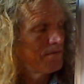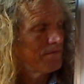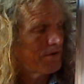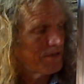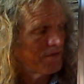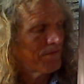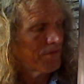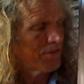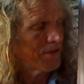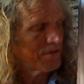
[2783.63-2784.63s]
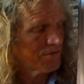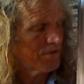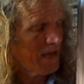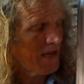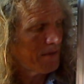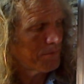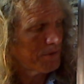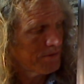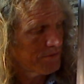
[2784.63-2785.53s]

very different things going to happen.